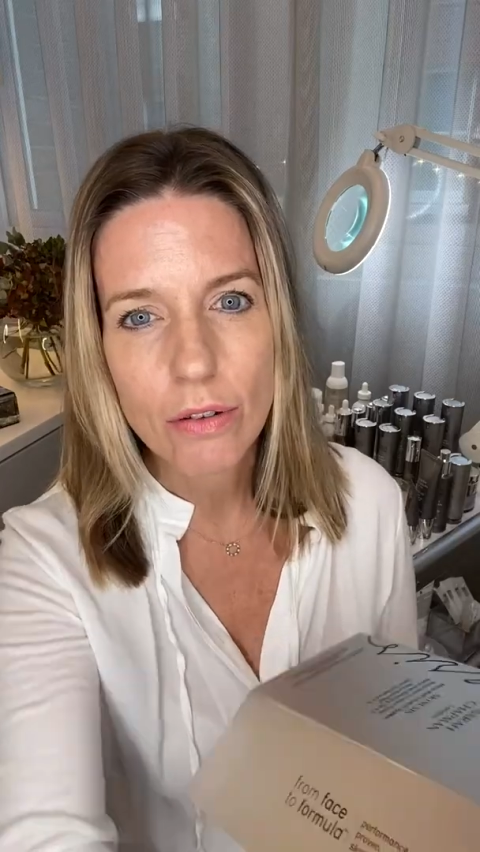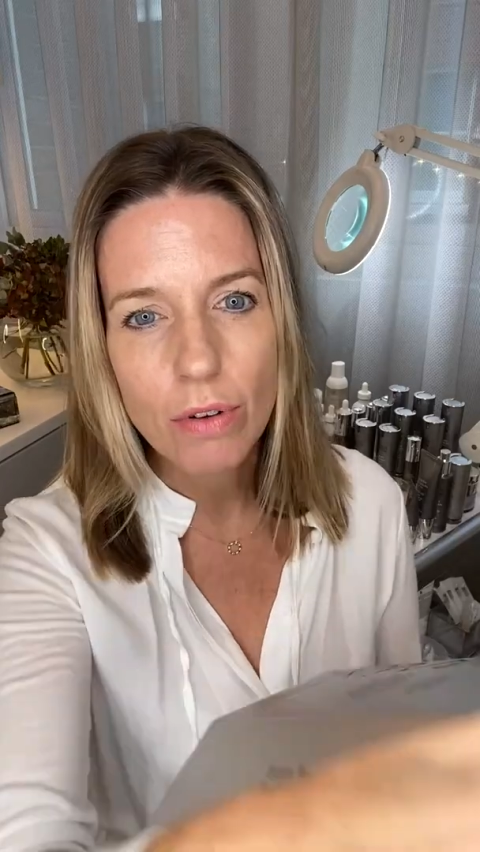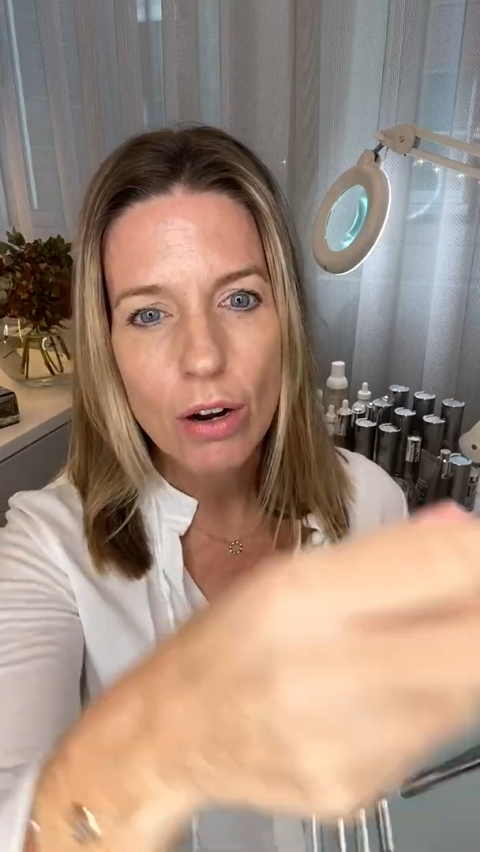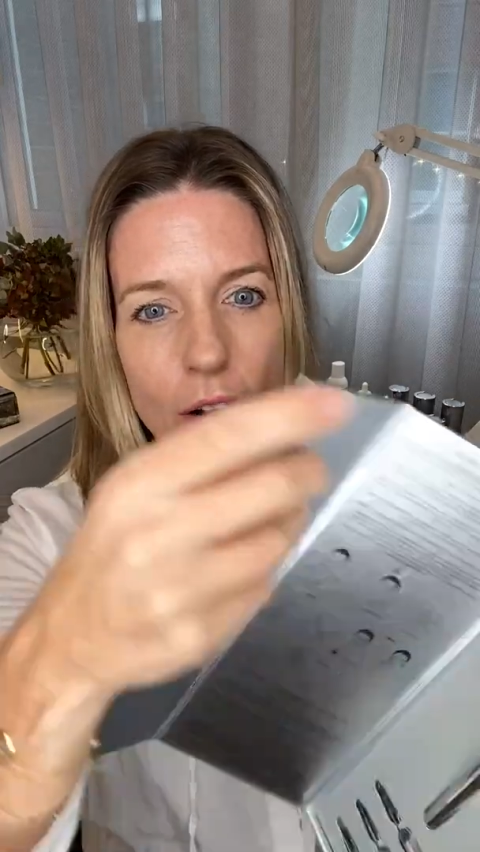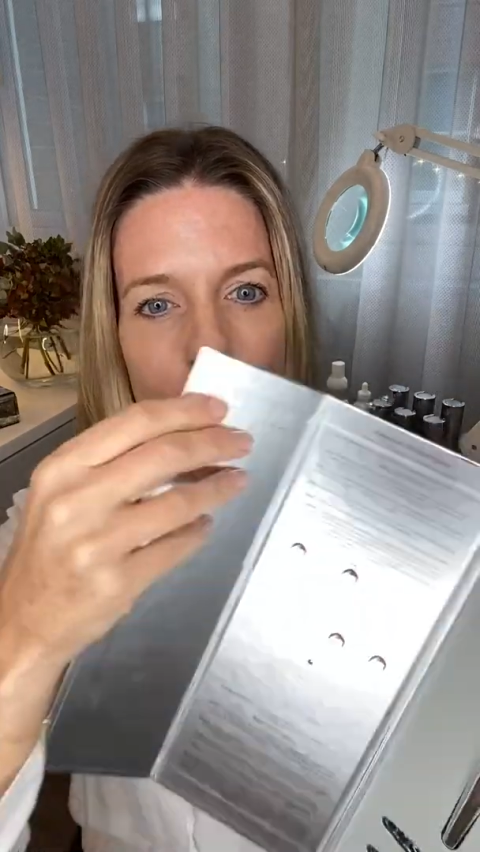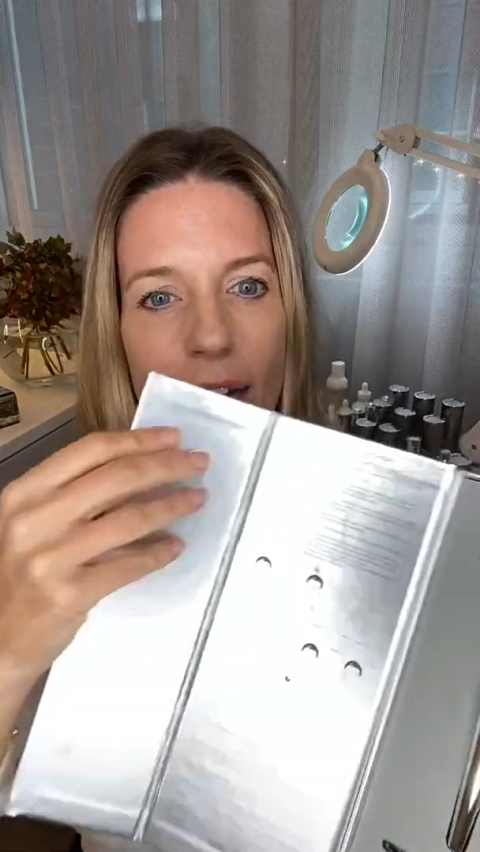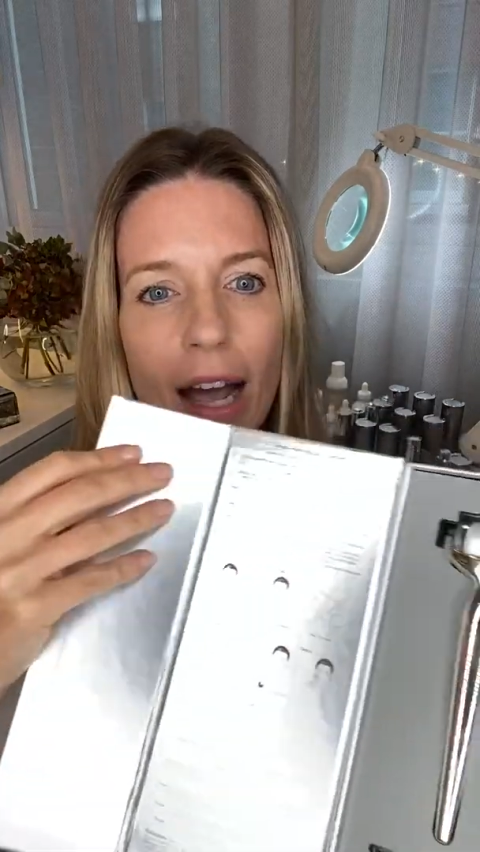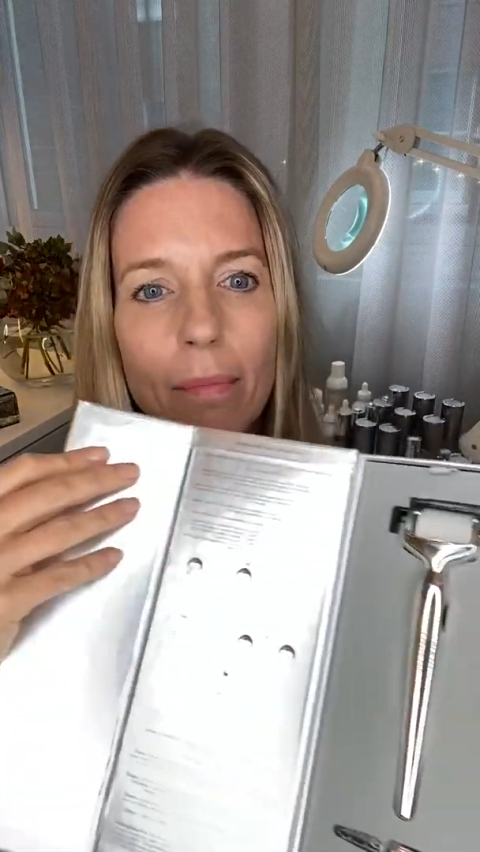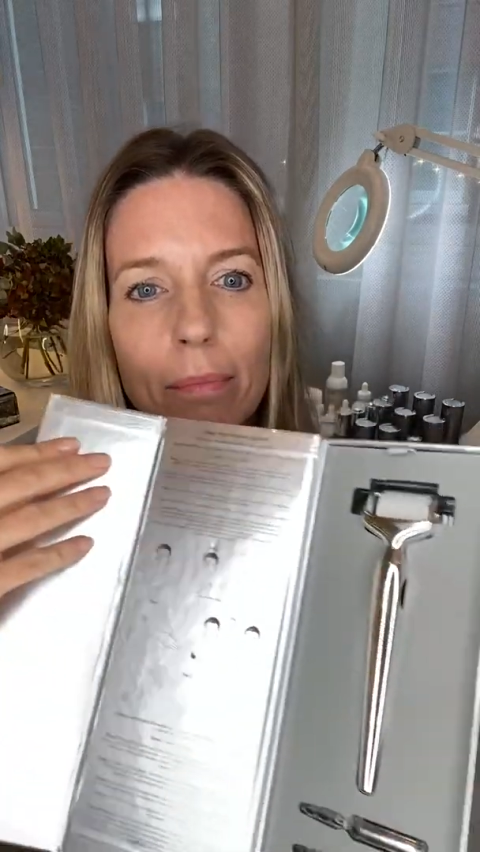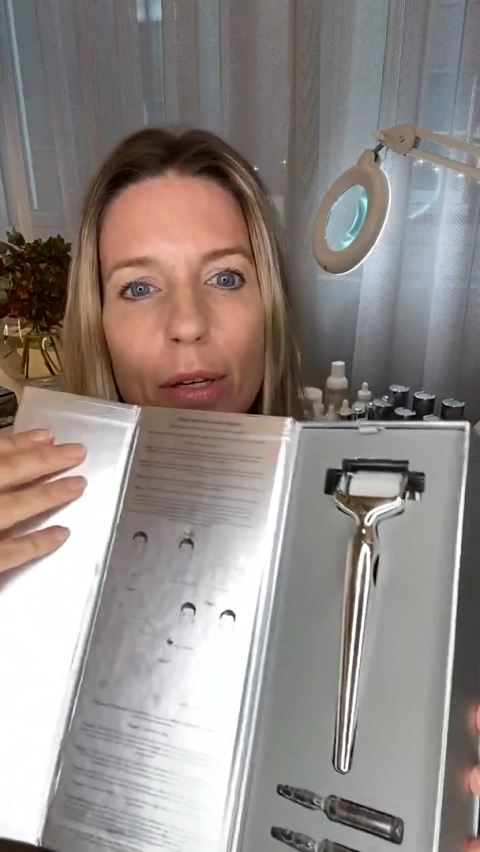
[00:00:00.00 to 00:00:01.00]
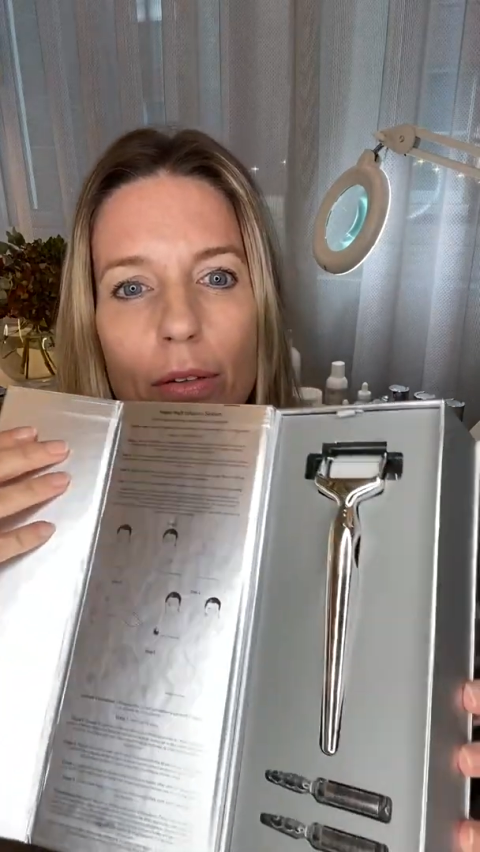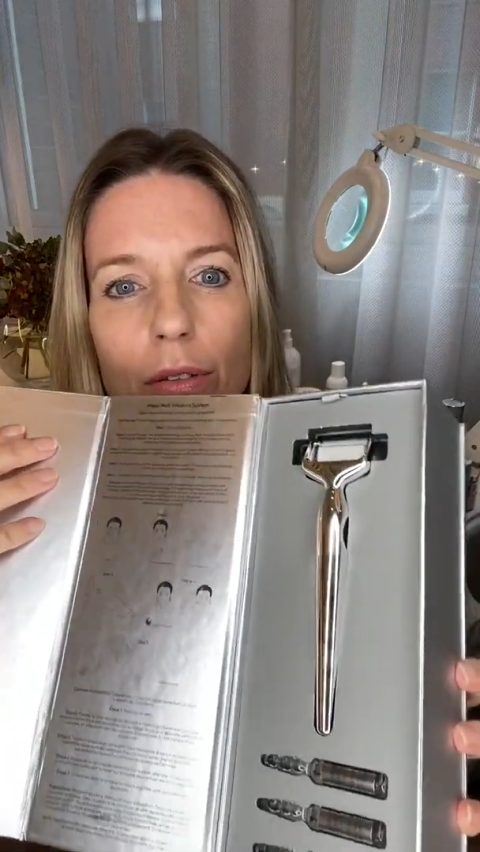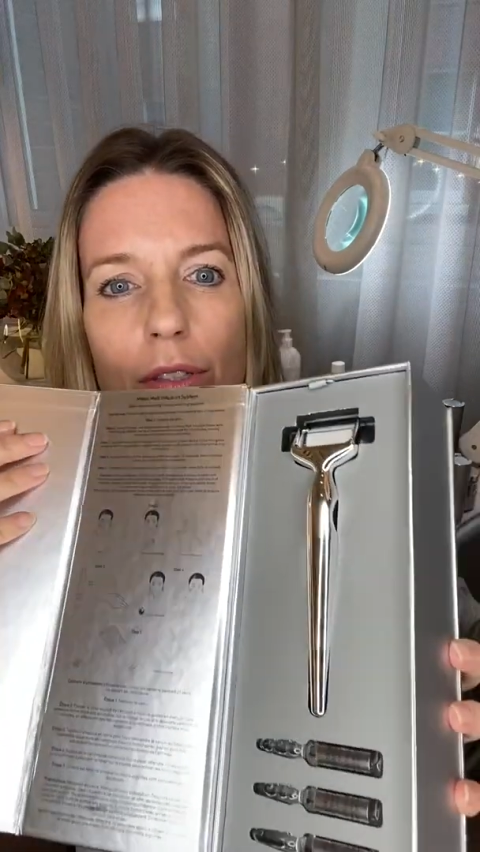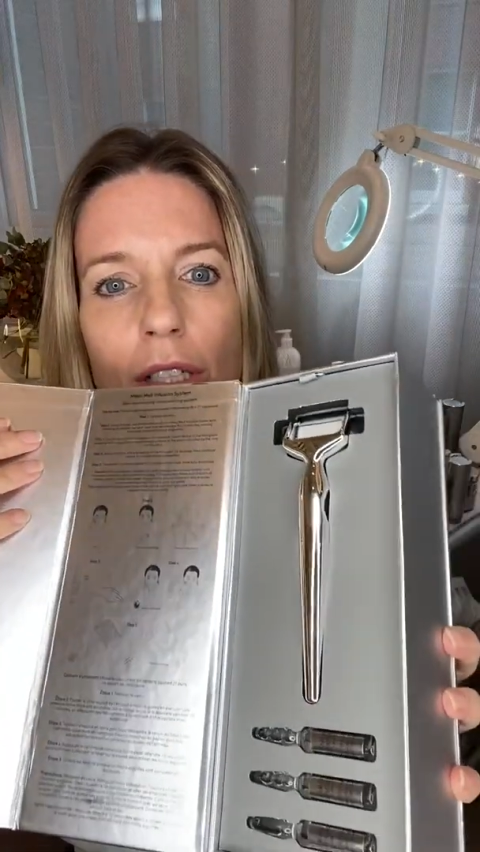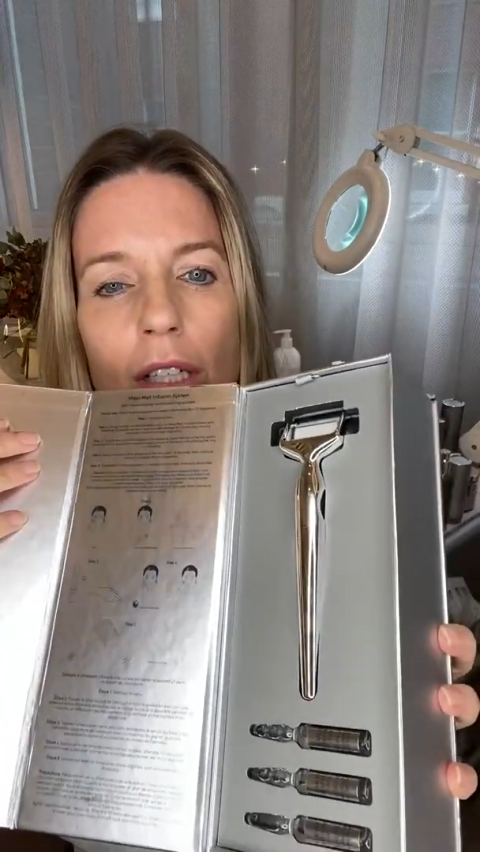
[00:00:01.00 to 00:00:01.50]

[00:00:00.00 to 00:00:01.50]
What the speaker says: roller and ampules.